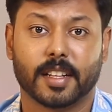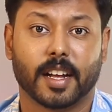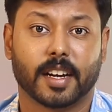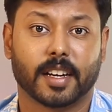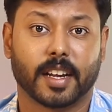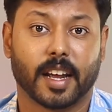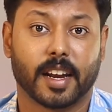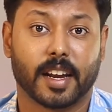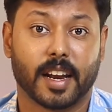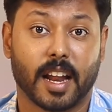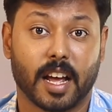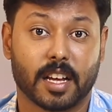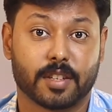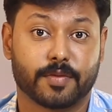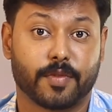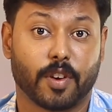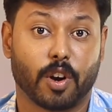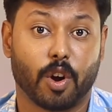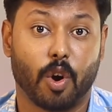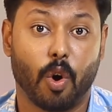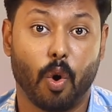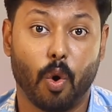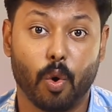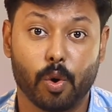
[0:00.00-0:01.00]
that can last for
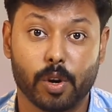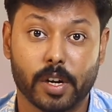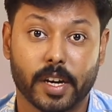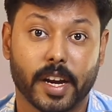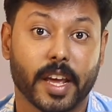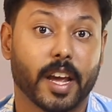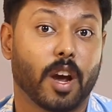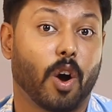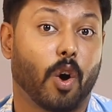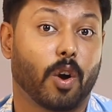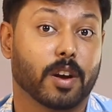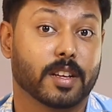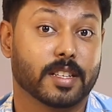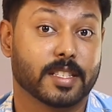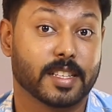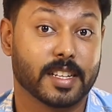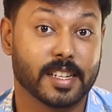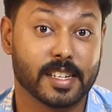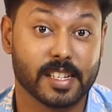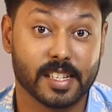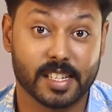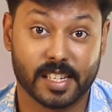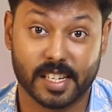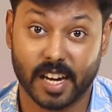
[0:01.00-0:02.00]
a whole day on a
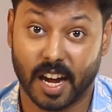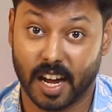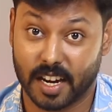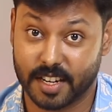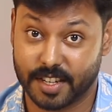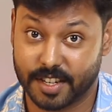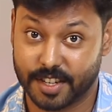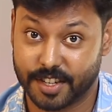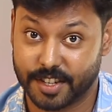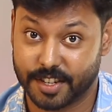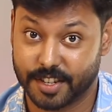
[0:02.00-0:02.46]
single charge.